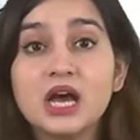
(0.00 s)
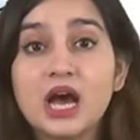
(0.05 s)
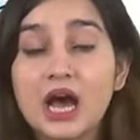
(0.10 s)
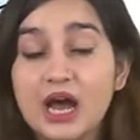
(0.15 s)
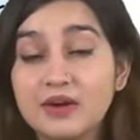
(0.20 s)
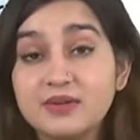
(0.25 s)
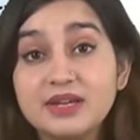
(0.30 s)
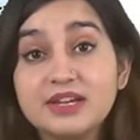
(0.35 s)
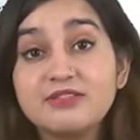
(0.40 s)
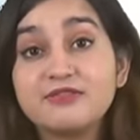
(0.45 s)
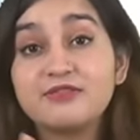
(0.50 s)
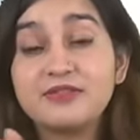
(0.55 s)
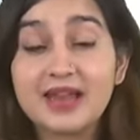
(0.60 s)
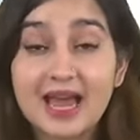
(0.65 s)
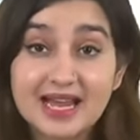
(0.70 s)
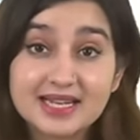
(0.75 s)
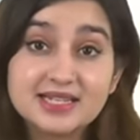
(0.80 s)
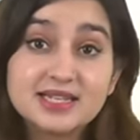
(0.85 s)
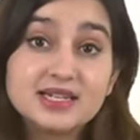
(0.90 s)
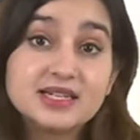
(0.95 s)
Hari
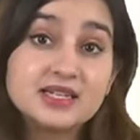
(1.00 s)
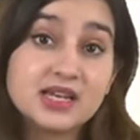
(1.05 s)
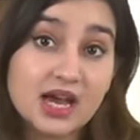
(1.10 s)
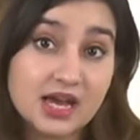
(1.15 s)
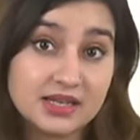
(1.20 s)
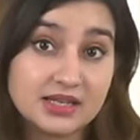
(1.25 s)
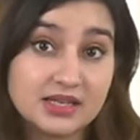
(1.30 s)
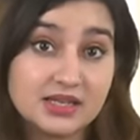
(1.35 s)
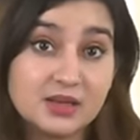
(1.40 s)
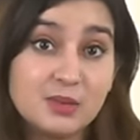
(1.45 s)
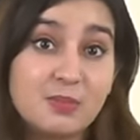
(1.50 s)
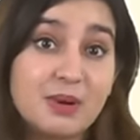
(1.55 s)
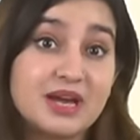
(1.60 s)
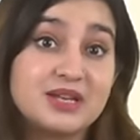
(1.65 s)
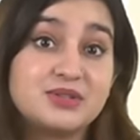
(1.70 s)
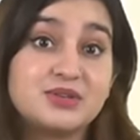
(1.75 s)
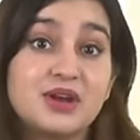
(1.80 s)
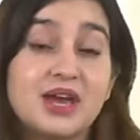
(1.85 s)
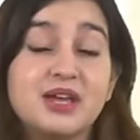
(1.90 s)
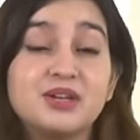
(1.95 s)
flattered Anil by
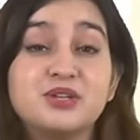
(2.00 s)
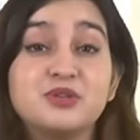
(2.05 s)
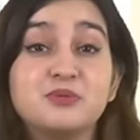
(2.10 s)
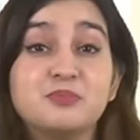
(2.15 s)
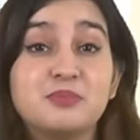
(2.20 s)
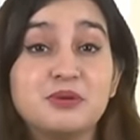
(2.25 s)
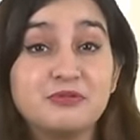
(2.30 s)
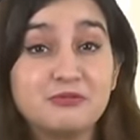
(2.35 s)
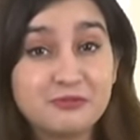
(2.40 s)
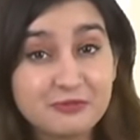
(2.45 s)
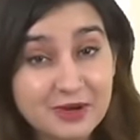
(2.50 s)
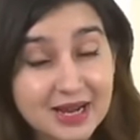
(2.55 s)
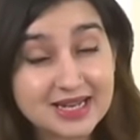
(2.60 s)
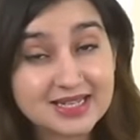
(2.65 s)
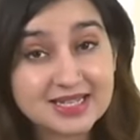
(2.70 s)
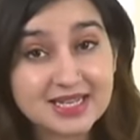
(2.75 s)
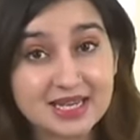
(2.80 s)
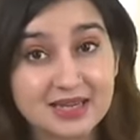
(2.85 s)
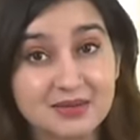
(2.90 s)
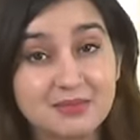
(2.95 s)
trying to
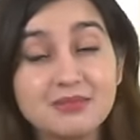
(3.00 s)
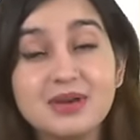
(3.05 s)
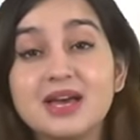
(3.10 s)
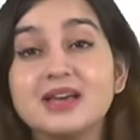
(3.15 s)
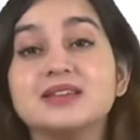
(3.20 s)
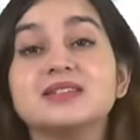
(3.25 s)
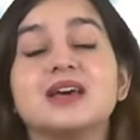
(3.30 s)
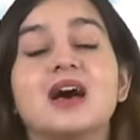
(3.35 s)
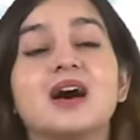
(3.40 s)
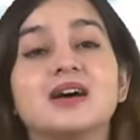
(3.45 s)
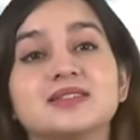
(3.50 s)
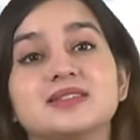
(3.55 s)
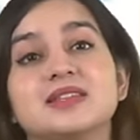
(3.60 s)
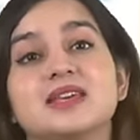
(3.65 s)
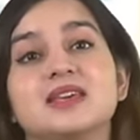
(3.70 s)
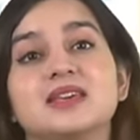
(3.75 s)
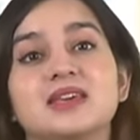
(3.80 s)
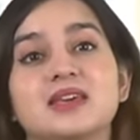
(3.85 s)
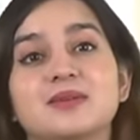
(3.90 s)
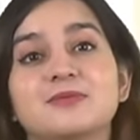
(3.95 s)
befriend him and
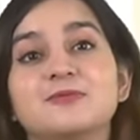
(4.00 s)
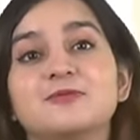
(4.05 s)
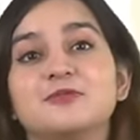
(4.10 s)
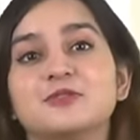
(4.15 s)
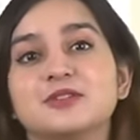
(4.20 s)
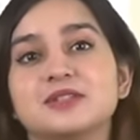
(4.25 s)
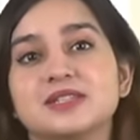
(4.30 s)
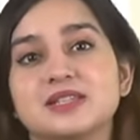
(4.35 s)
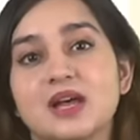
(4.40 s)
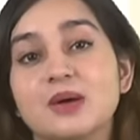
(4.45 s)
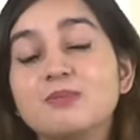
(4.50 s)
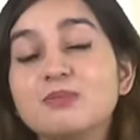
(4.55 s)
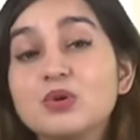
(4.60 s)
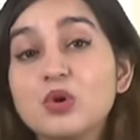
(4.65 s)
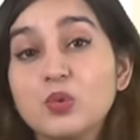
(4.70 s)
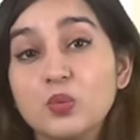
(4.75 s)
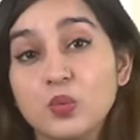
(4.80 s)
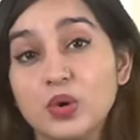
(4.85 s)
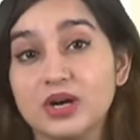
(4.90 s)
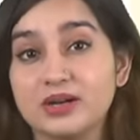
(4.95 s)
asking him for some
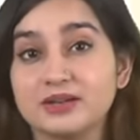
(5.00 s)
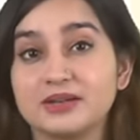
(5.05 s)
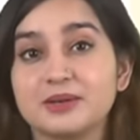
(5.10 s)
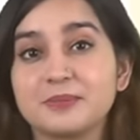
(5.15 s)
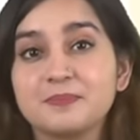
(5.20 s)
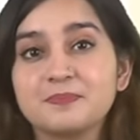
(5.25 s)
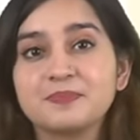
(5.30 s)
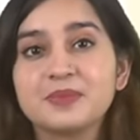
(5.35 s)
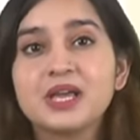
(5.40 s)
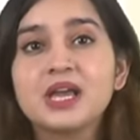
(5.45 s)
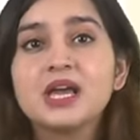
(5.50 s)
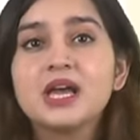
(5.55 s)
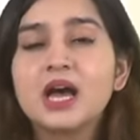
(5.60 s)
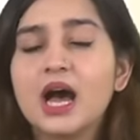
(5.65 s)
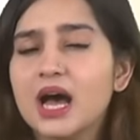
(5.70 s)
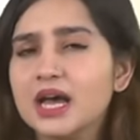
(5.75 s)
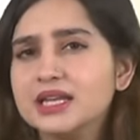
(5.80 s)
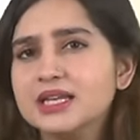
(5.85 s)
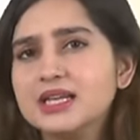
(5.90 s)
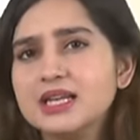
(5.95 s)
work.
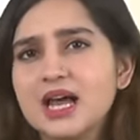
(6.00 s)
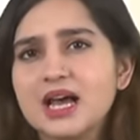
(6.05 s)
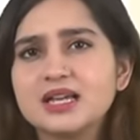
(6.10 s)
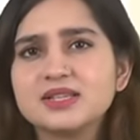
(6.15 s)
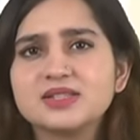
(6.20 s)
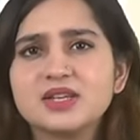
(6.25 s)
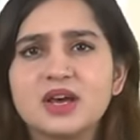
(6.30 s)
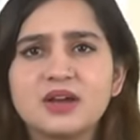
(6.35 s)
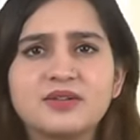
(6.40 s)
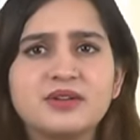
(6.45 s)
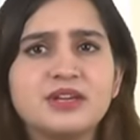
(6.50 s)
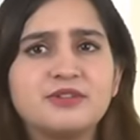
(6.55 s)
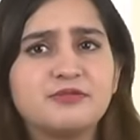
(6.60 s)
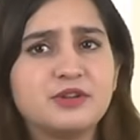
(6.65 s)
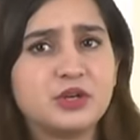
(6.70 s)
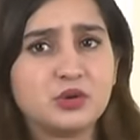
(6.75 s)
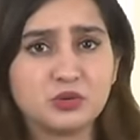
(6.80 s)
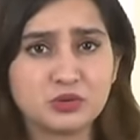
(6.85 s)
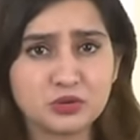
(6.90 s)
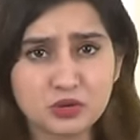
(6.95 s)
Anil asked Hari if
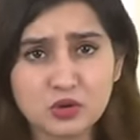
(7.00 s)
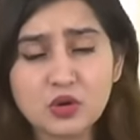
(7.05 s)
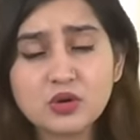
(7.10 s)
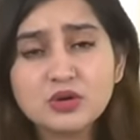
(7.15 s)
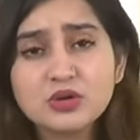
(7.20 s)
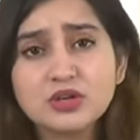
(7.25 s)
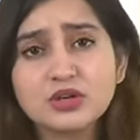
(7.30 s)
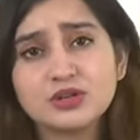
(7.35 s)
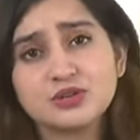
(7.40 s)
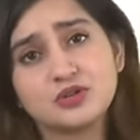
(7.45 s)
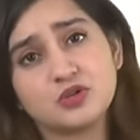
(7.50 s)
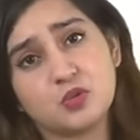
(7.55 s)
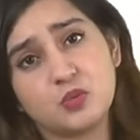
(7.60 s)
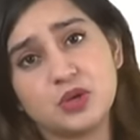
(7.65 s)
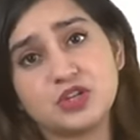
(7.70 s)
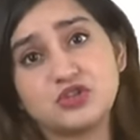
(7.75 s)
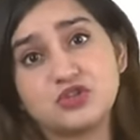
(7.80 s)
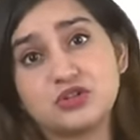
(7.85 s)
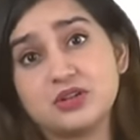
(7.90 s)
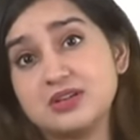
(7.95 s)
he could cook, to
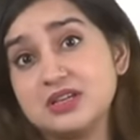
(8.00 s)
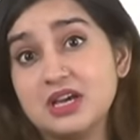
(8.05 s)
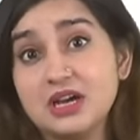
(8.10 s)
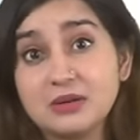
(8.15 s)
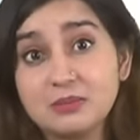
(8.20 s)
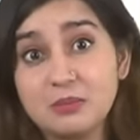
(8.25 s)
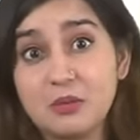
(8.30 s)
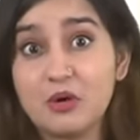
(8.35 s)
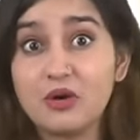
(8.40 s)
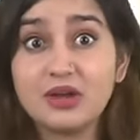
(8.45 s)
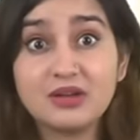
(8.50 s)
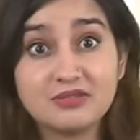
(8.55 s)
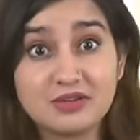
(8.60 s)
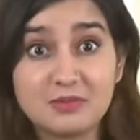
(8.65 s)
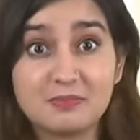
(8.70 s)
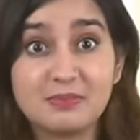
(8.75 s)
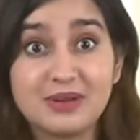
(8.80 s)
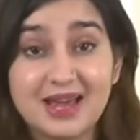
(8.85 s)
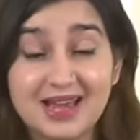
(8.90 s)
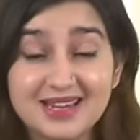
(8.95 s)
which the young boy
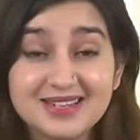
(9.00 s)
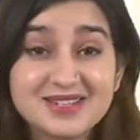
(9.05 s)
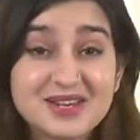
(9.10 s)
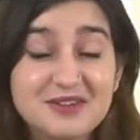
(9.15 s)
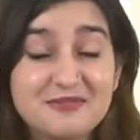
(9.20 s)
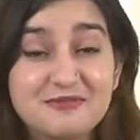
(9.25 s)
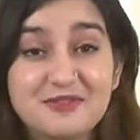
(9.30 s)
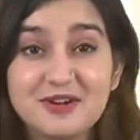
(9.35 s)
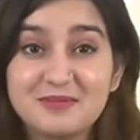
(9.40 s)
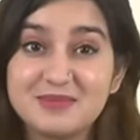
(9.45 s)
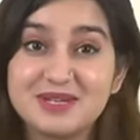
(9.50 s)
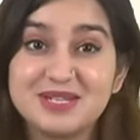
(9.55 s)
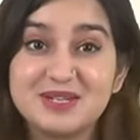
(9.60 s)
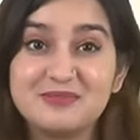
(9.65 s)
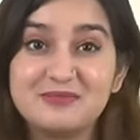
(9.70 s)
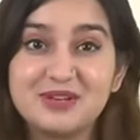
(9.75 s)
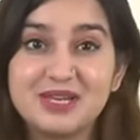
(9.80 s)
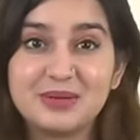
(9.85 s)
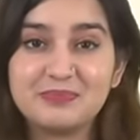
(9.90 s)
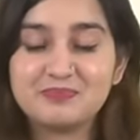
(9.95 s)
replied
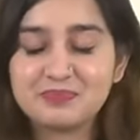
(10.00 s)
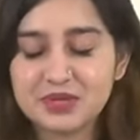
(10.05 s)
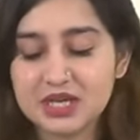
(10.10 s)
affirmatively.